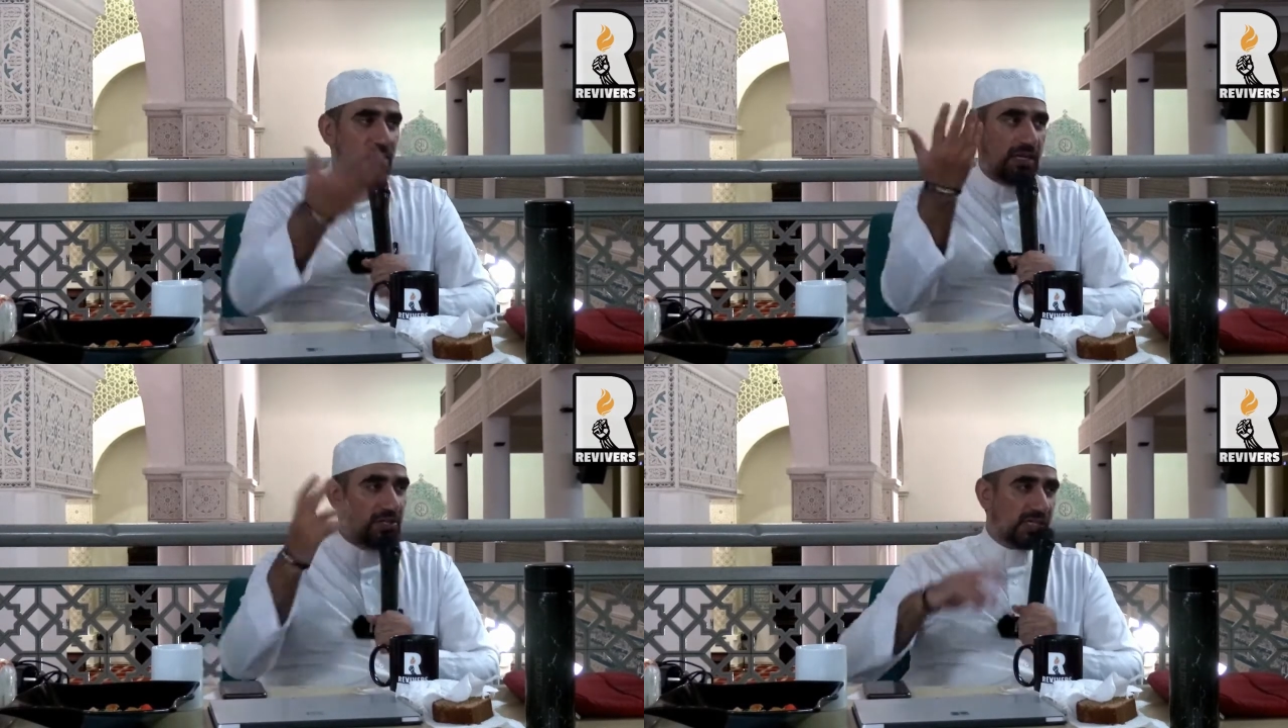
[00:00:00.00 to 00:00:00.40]

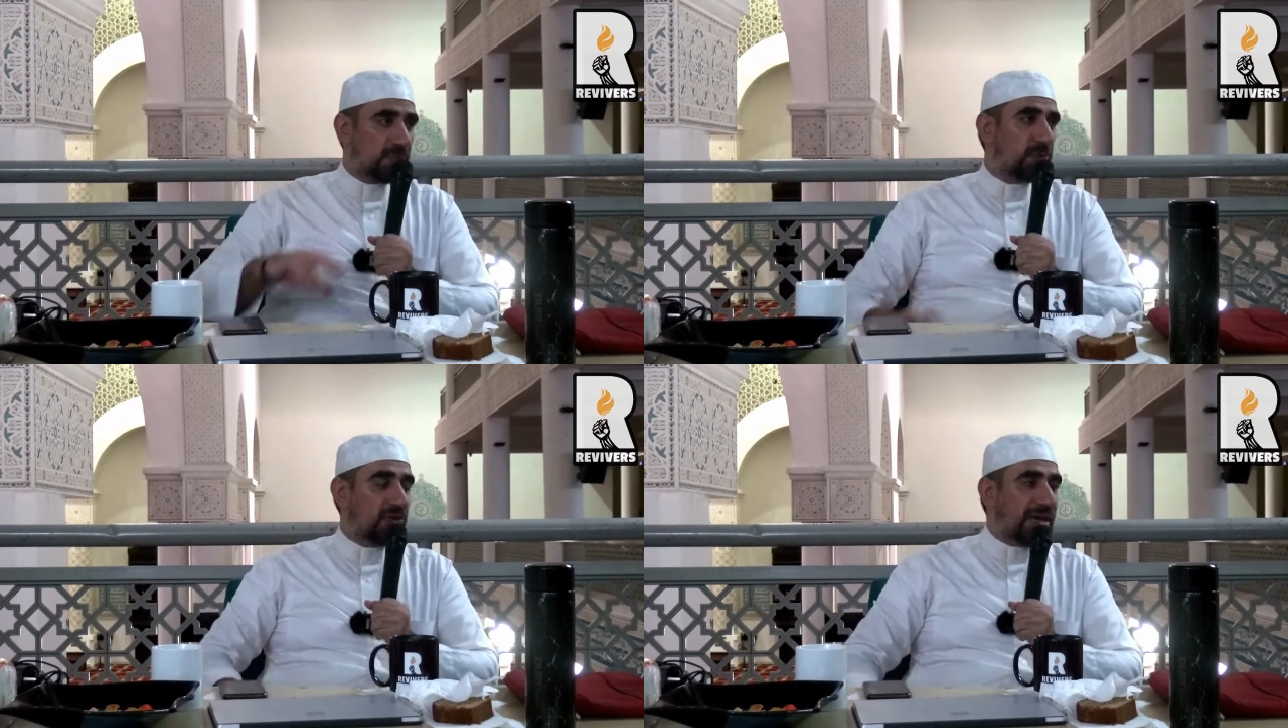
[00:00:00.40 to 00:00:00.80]
He
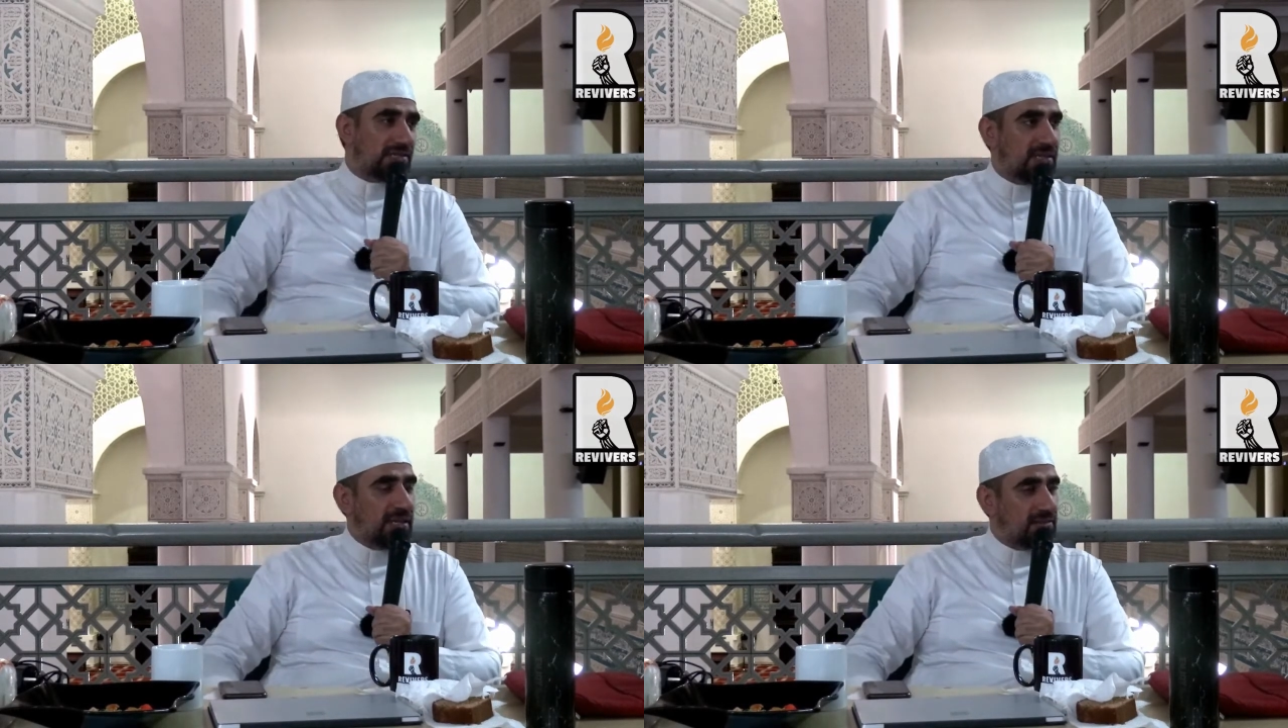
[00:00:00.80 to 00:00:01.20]
just
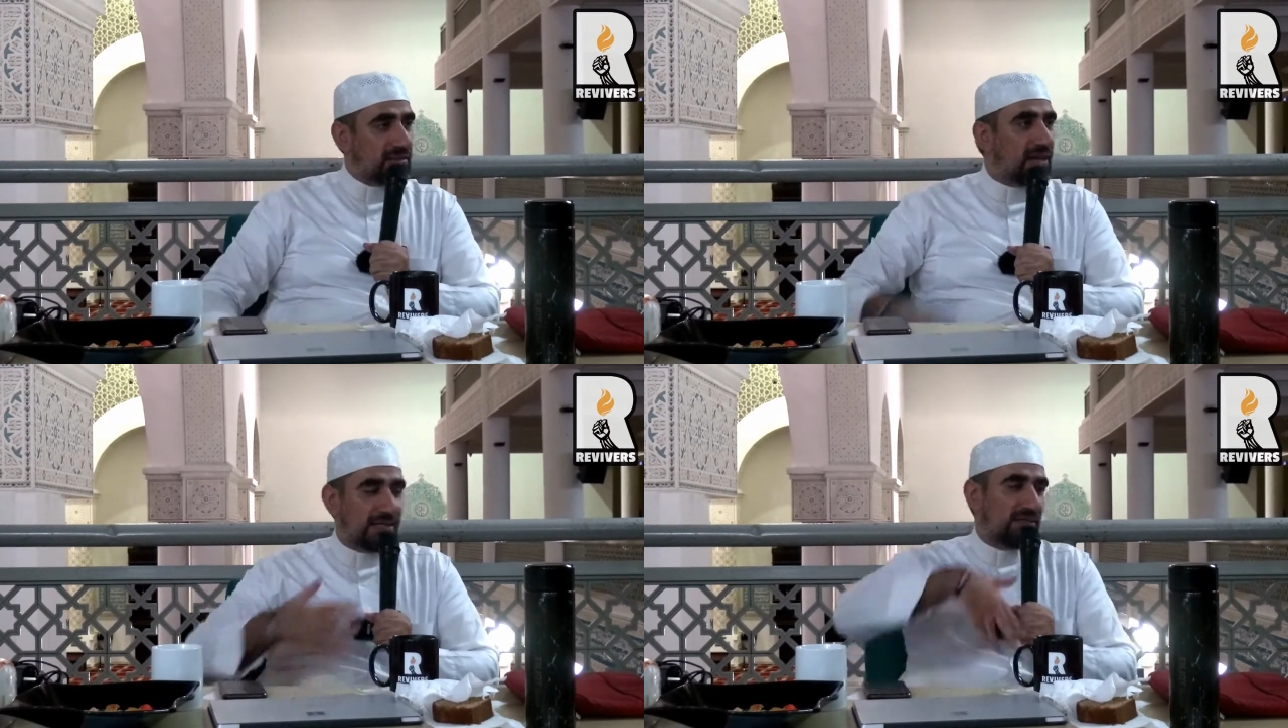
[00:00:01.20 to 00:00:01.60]

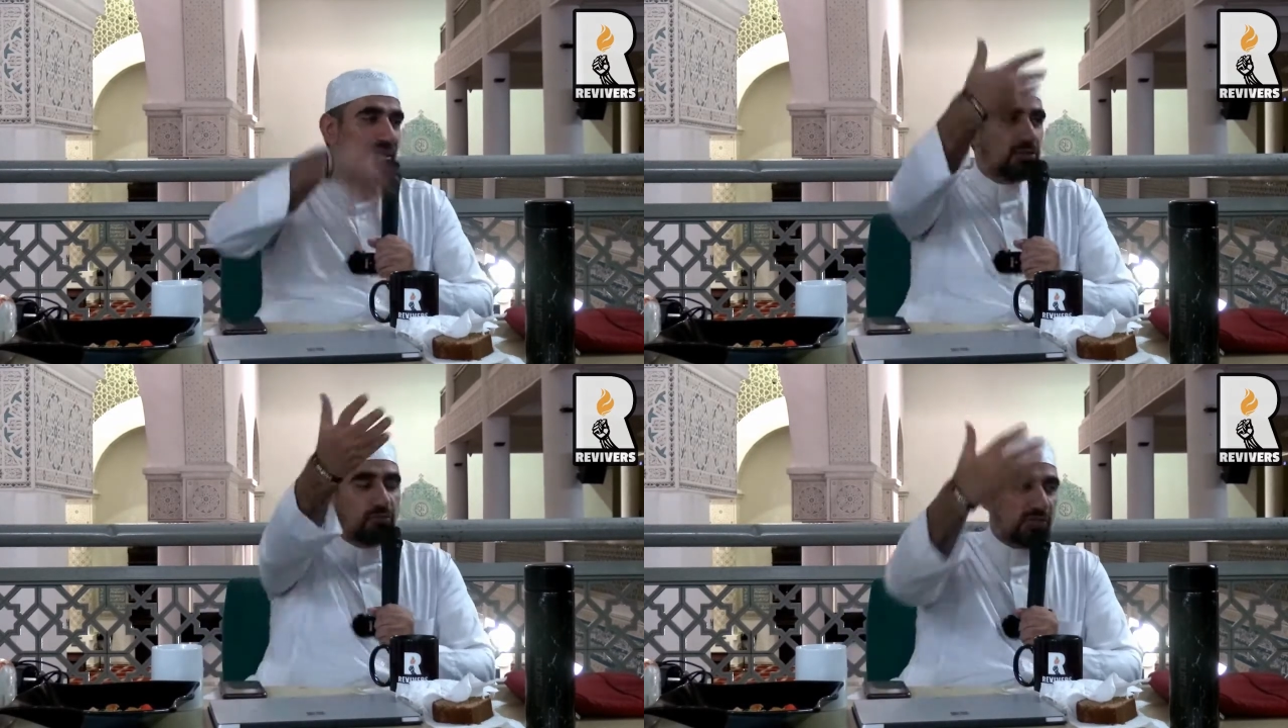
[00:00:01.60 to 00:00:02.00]
procrastinated
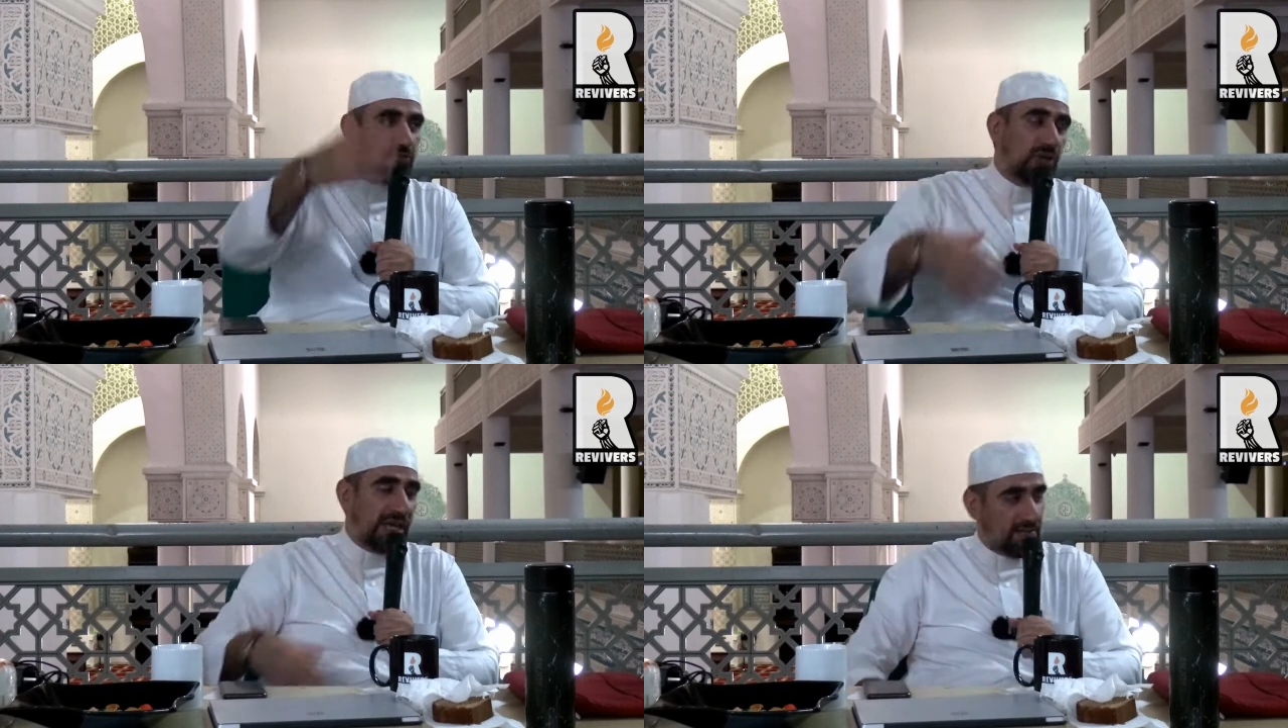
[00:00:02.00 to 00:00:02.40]
until it was
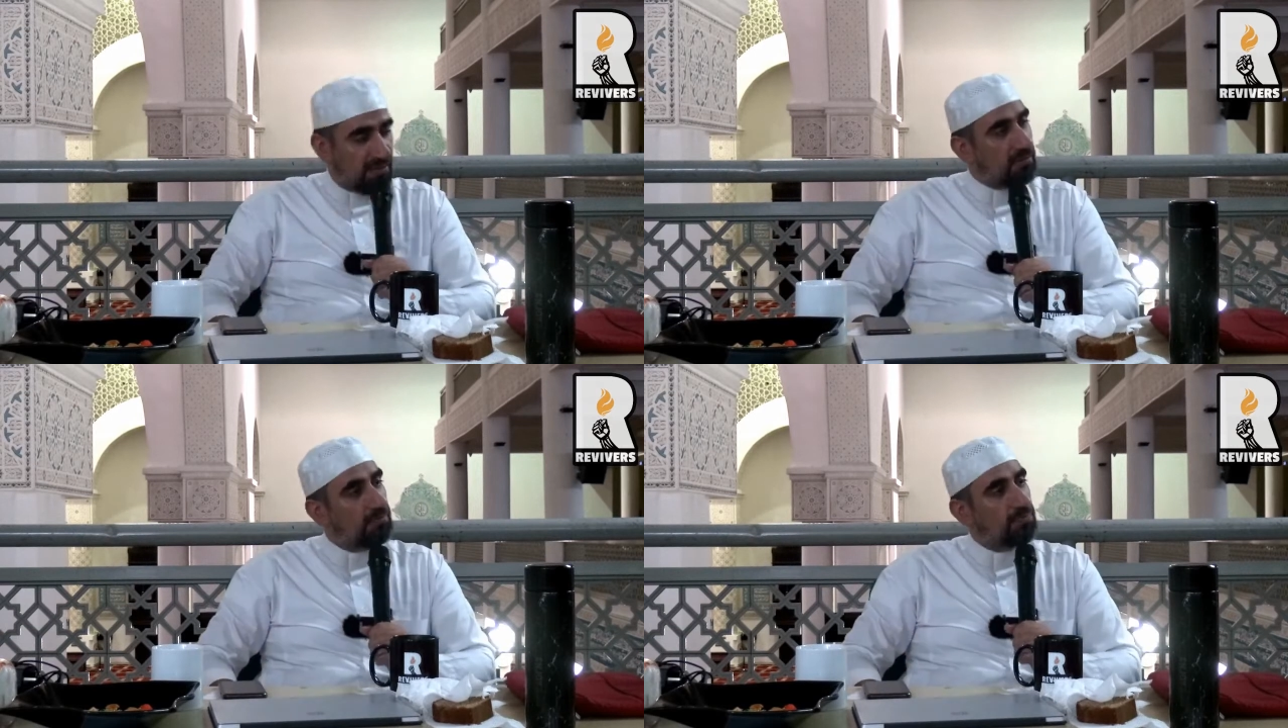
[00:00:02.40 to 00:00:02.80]
too late.